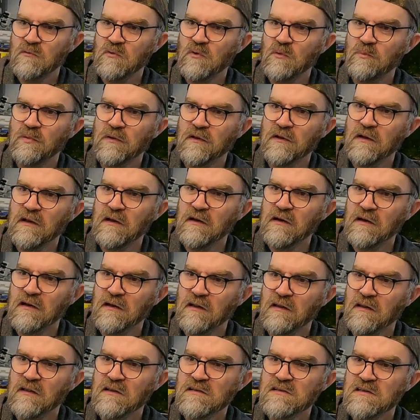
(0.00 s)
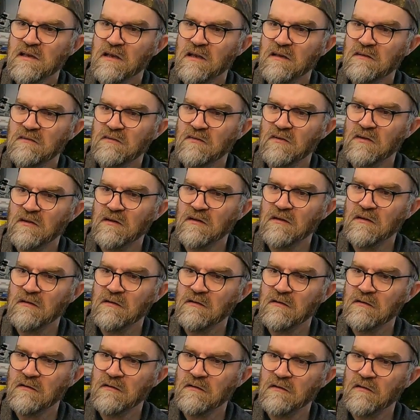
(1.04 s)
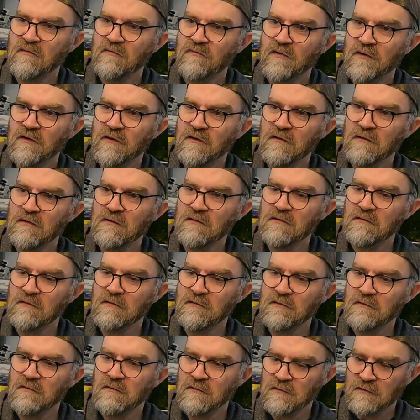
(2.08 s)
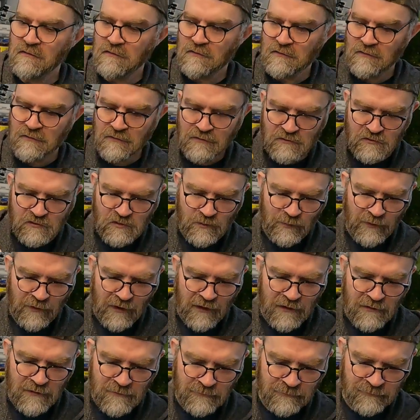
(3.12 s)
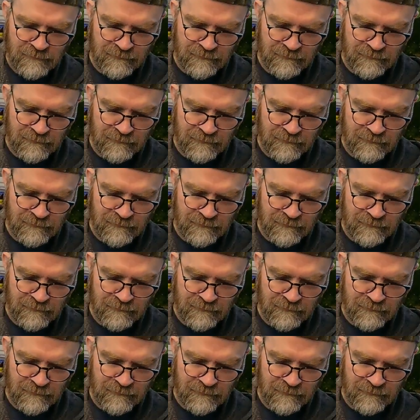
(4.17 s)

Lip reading: planaria like this into the funnel, drop it in,